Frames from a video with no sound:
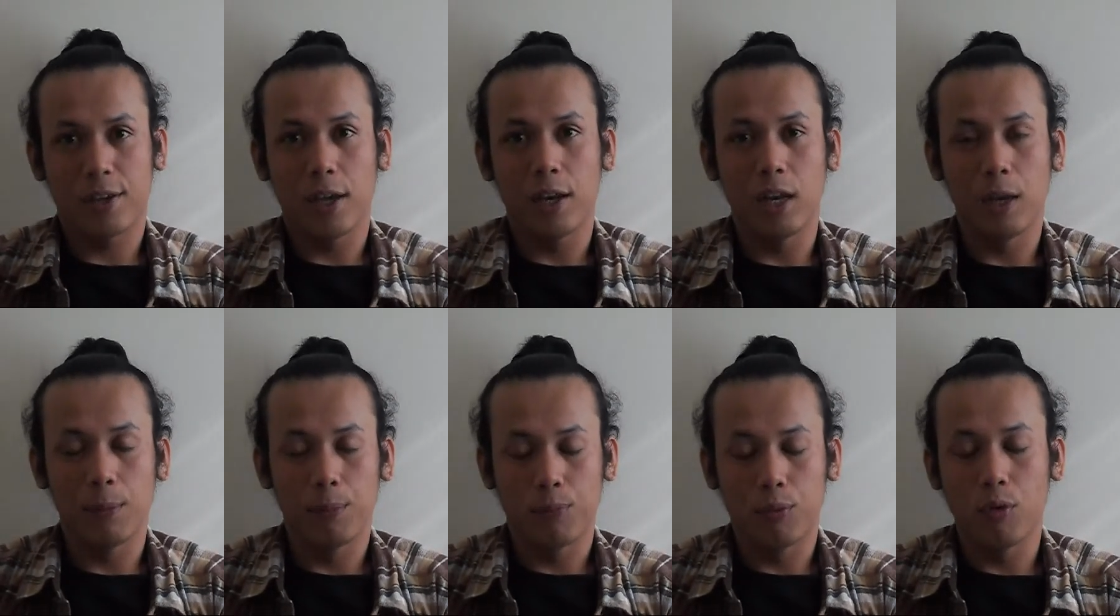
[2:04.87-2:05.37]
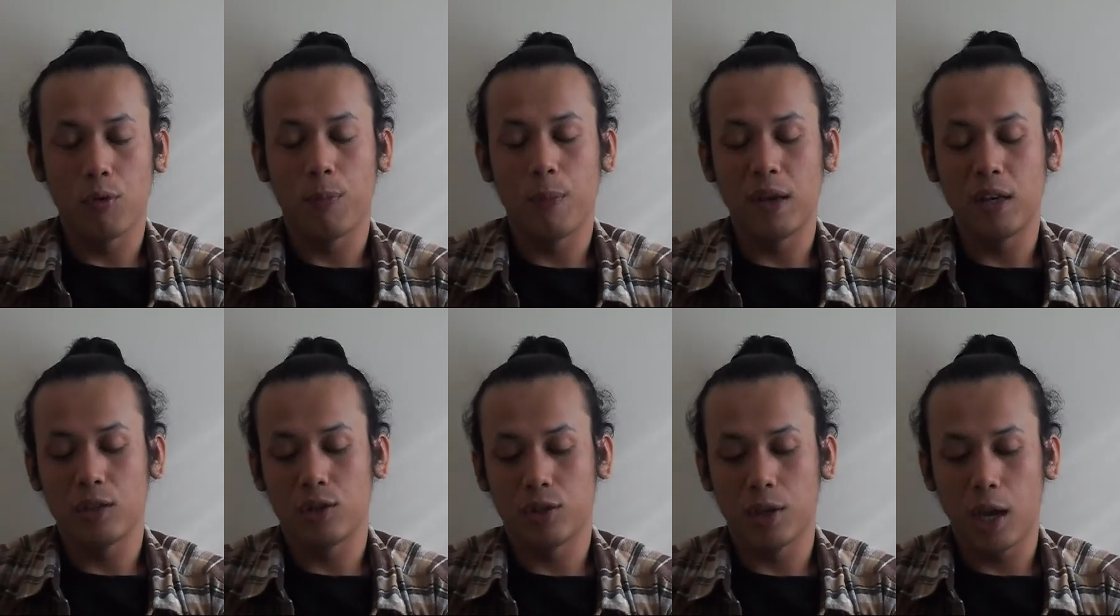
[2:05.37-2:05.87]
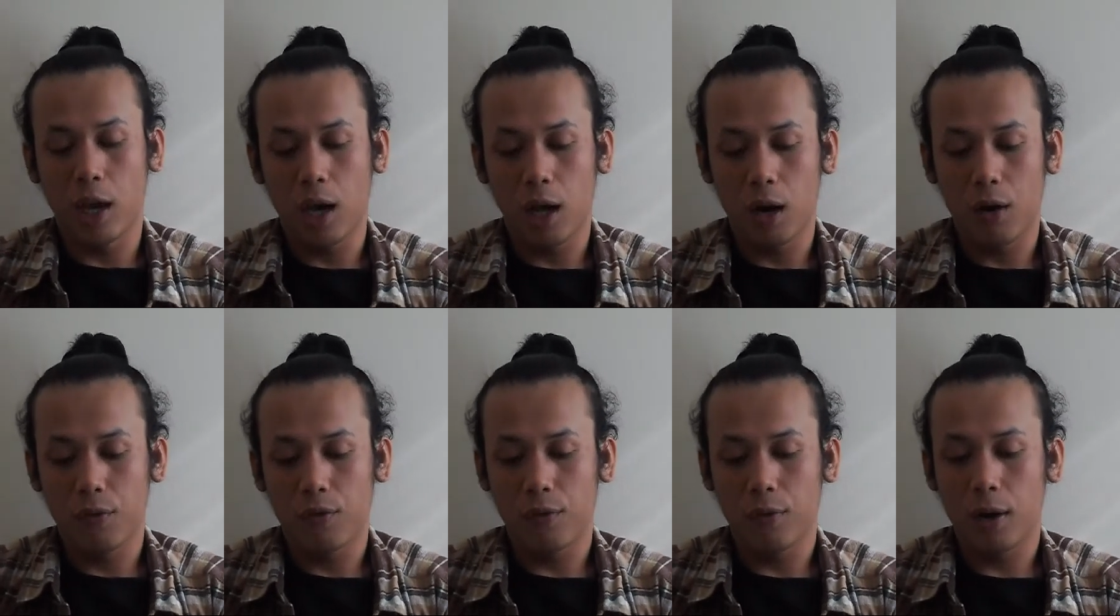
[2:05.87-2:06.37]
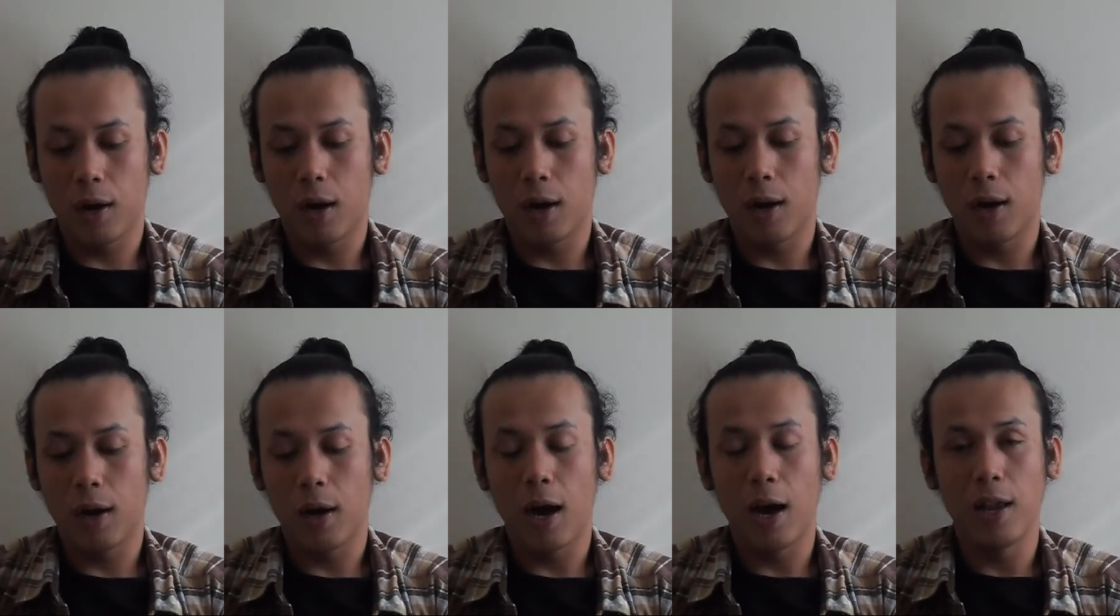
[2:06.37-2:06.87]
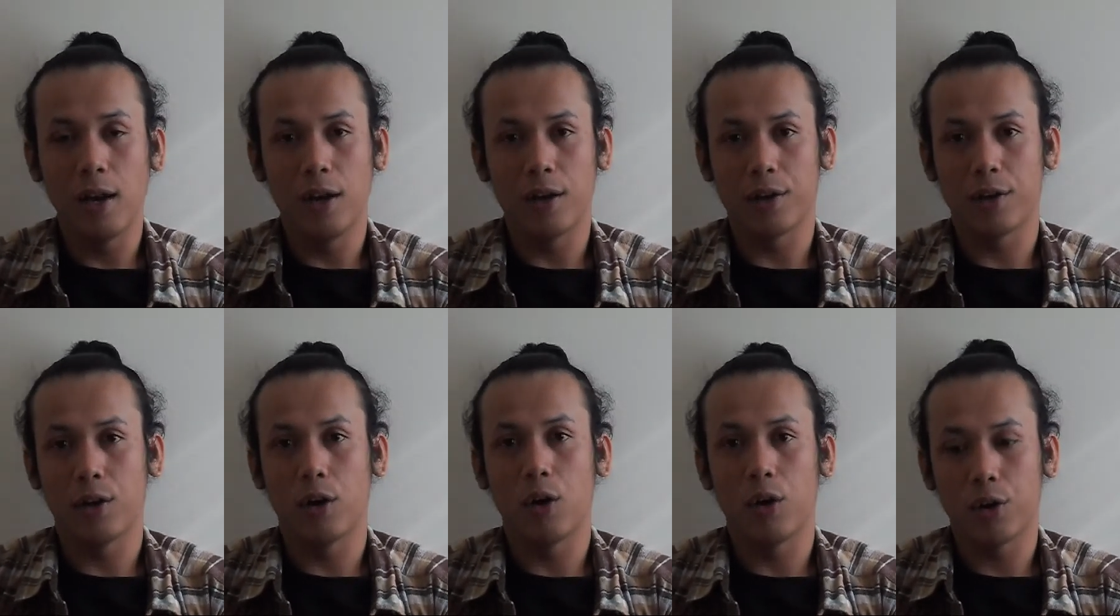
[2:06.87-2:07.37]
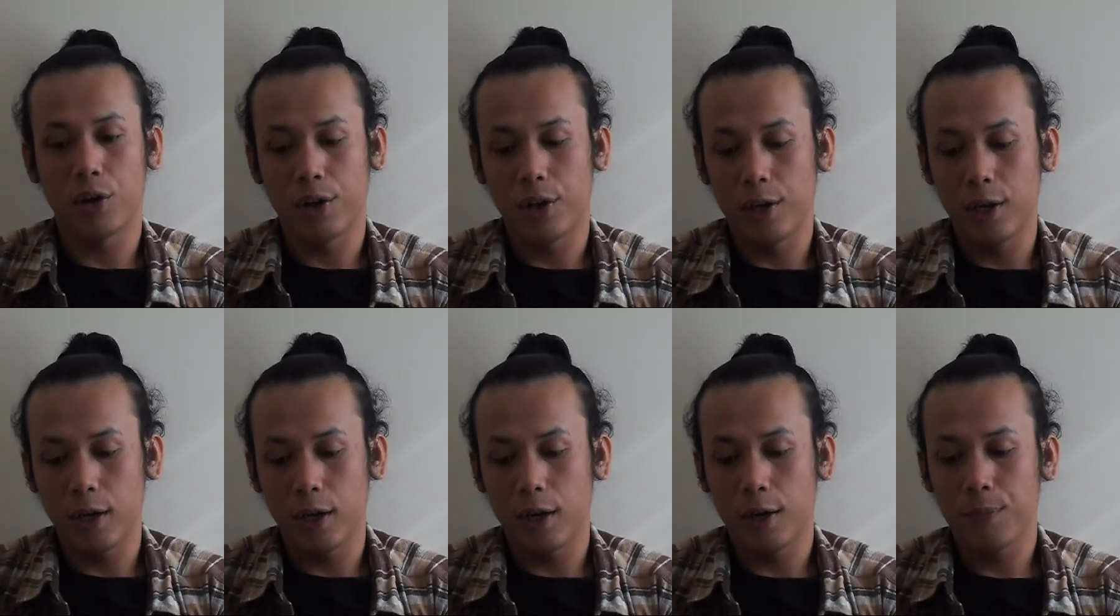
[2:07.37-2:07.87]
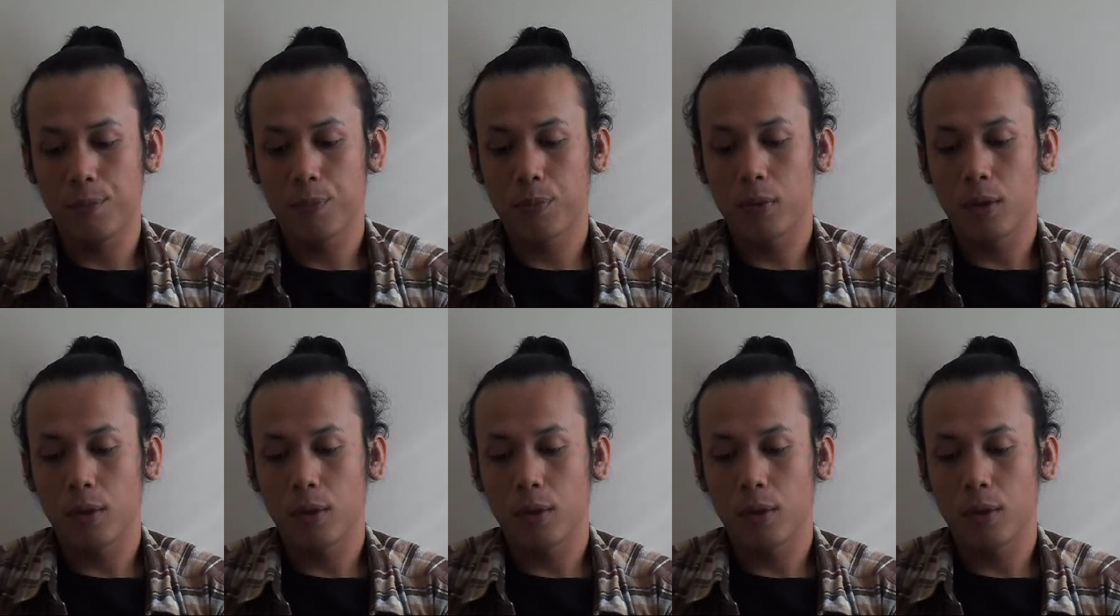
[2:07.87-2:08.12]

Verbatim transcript: can improve myself. I learn a lot here.